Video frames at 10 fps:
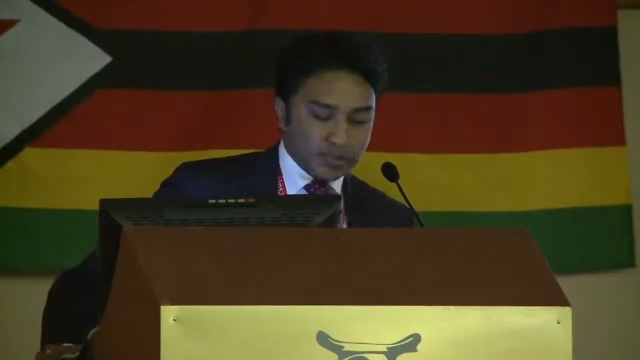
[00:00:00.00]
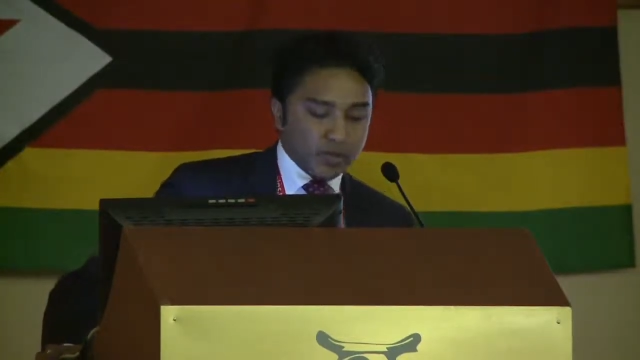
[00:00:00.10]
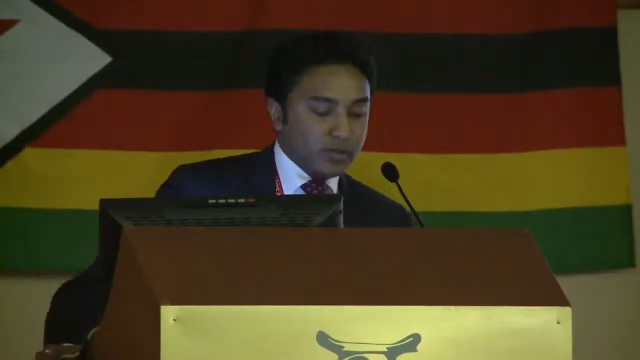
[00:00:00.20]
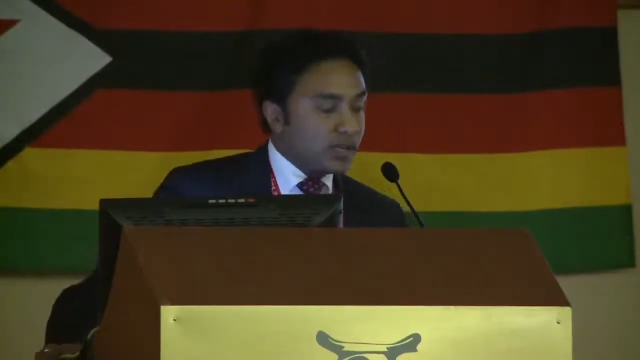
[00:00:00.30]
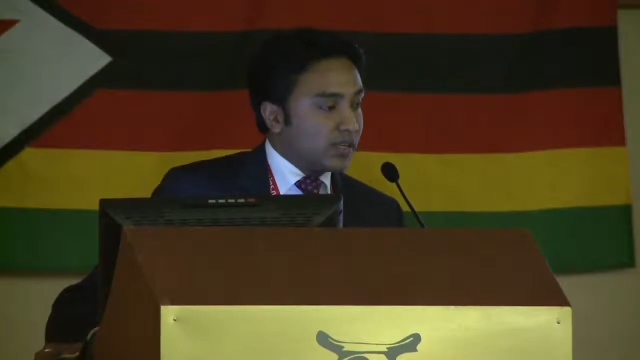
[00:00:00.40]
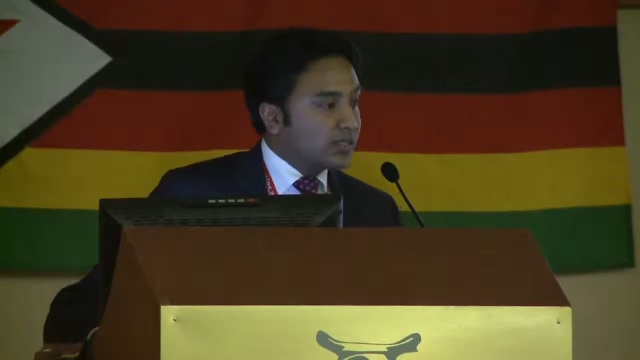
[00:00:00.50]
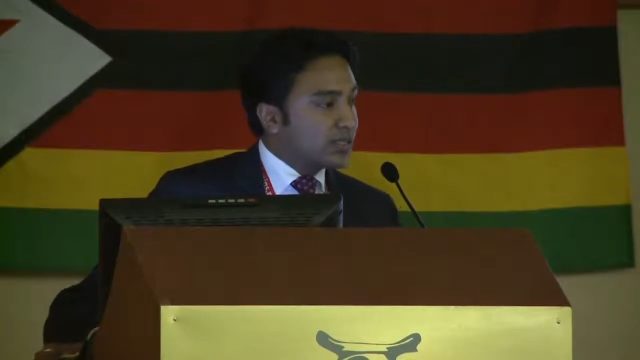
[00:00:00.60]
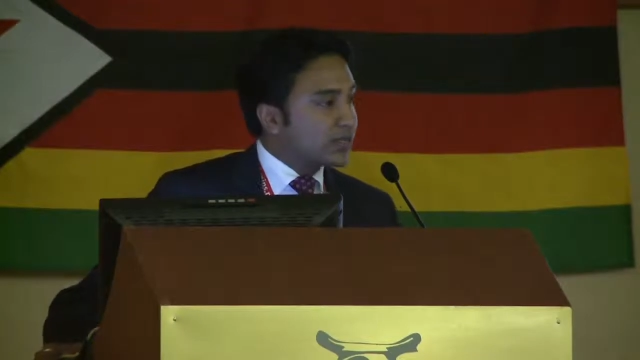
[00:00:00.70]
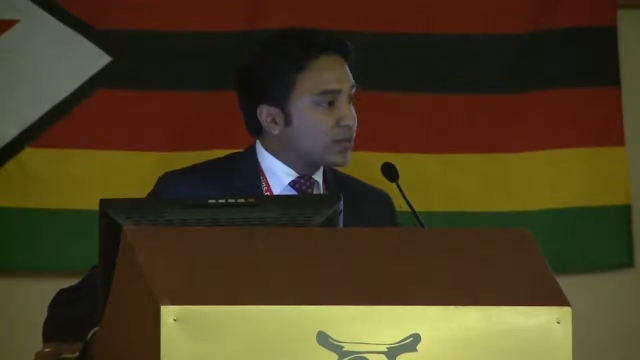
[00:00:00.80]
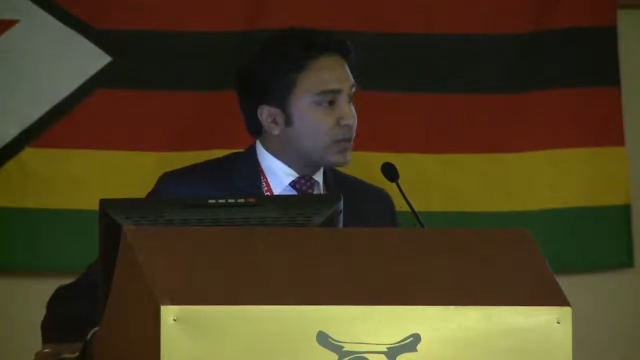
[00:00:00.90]
So
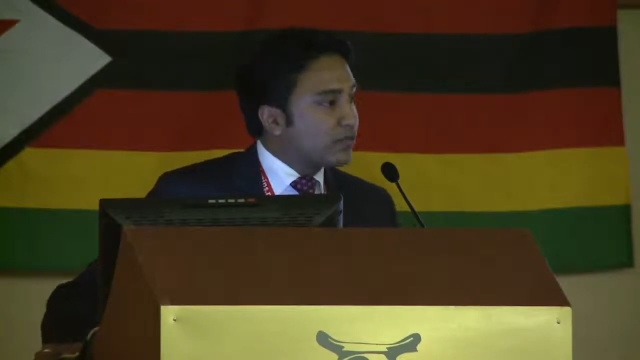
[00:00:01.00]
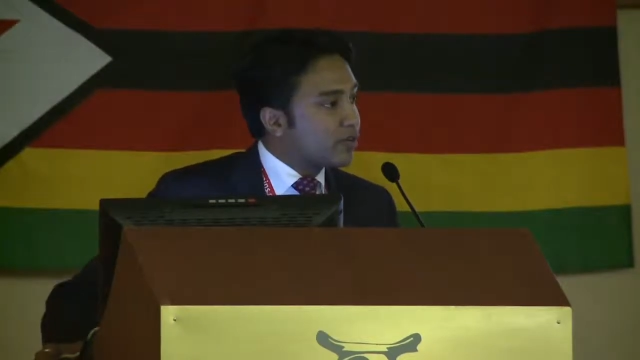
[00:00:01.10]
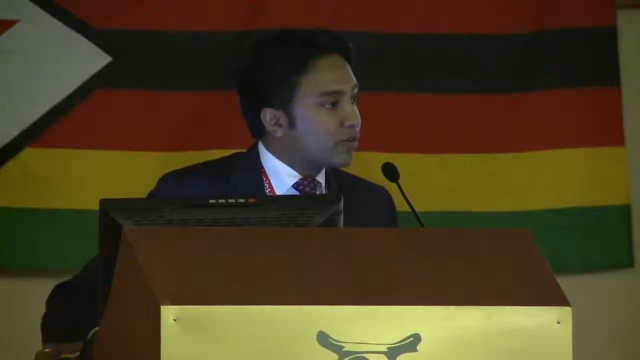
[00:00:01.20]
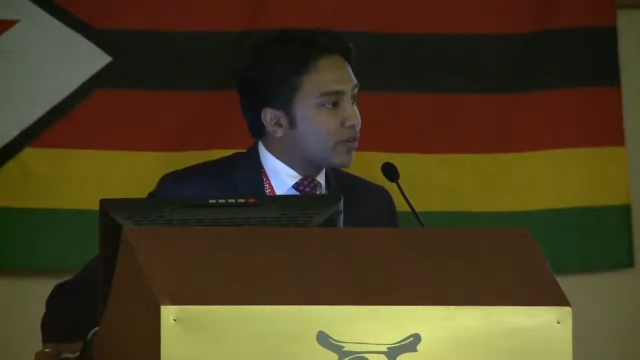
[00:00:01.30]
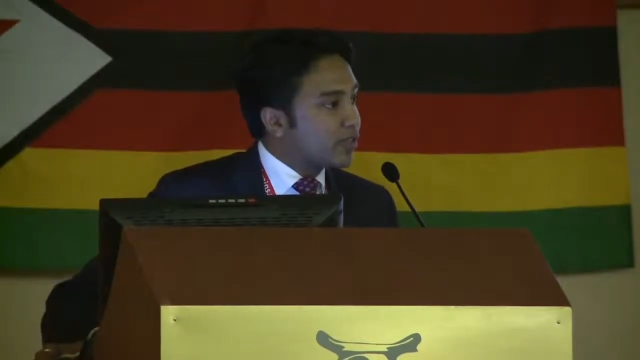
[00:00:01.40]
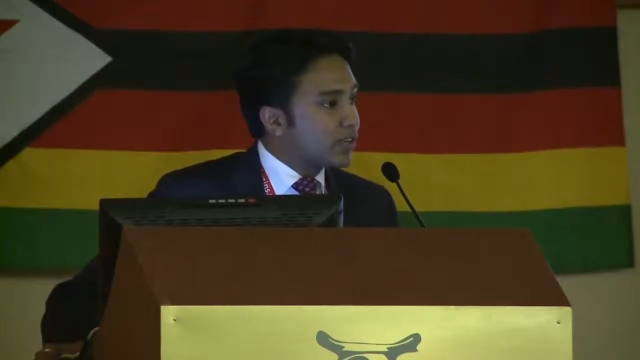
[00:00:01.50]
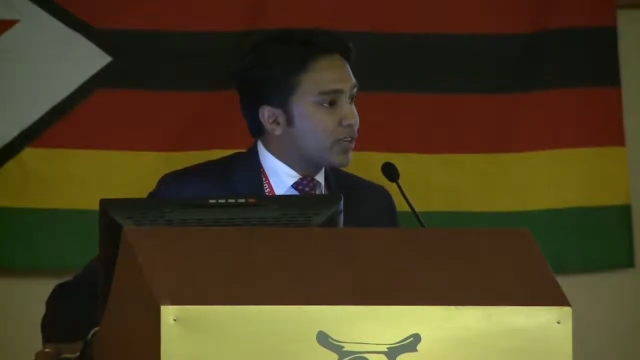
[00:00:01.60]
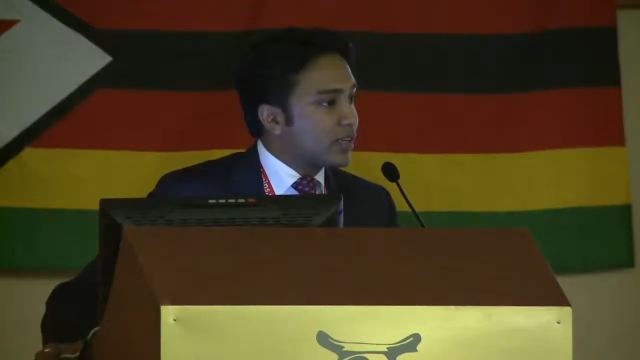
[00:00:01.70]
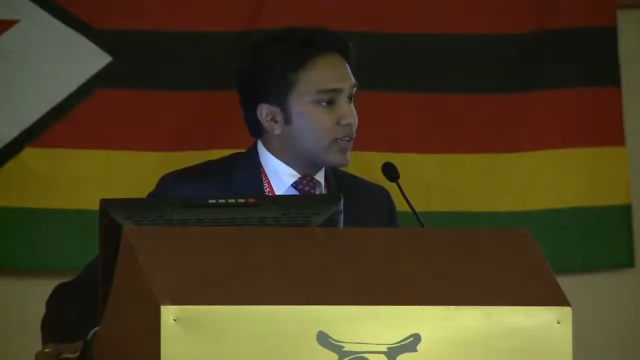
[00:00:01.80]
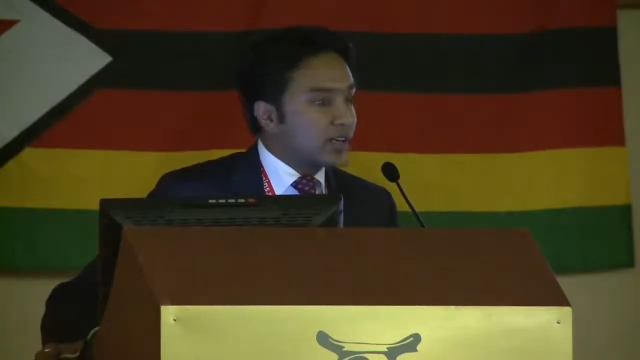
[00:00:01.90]
that is why we felt
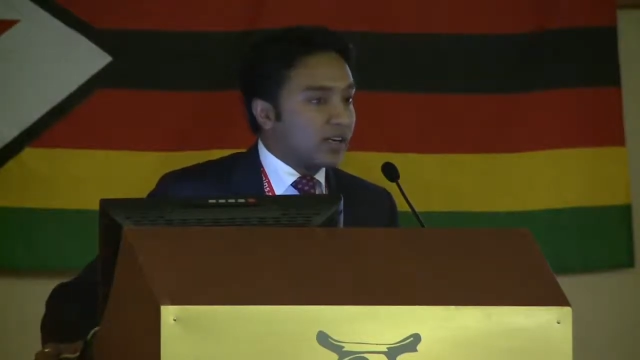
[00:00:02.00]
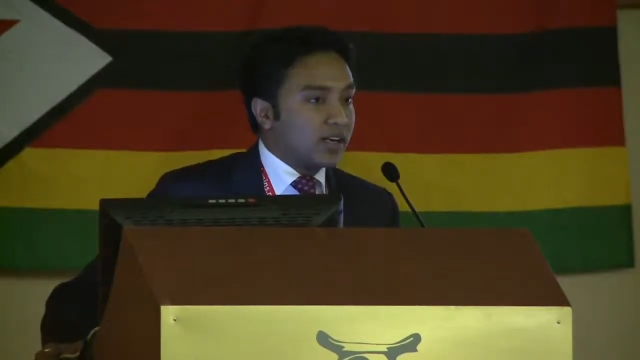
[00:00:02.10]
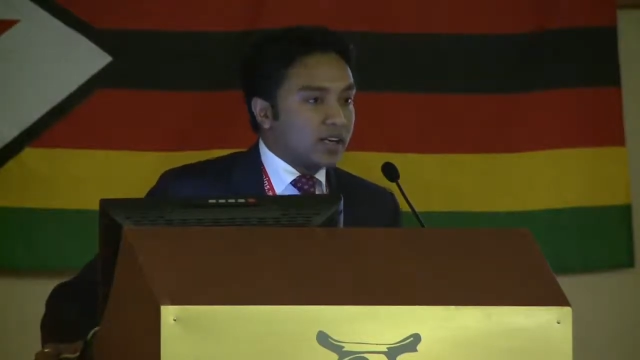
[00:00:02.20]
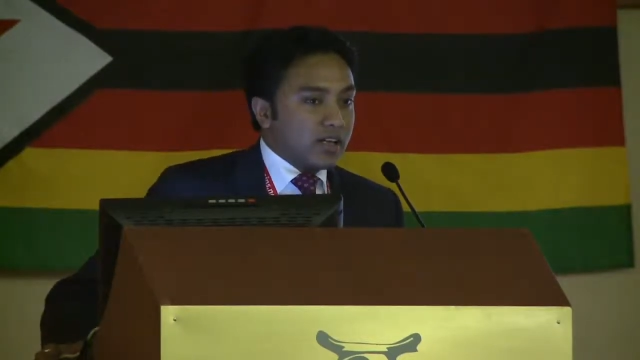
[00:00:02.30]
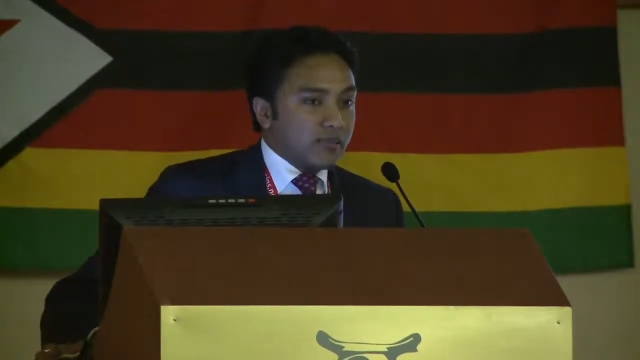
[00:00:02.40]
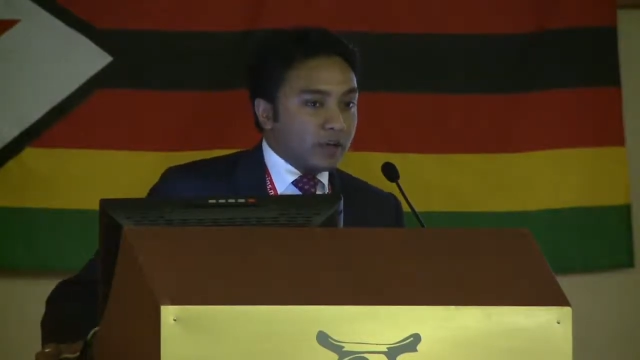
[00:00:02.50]
that